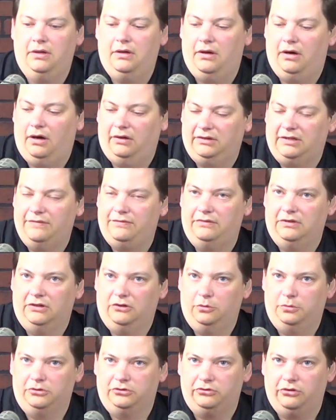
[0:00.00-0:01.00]
Definitely a
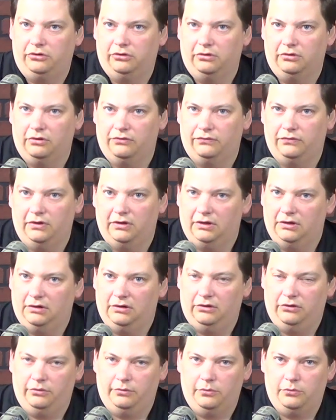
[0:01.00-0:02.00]
little bit stronger in the front, a
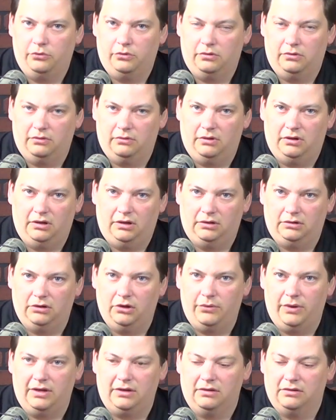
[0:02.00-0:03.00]
little bit more
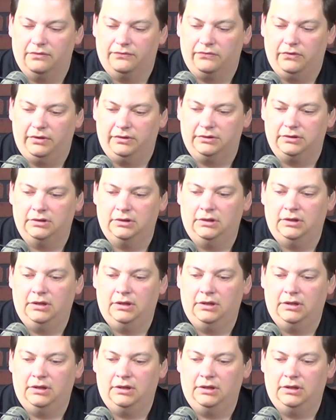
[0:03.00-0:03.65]
low end in the front,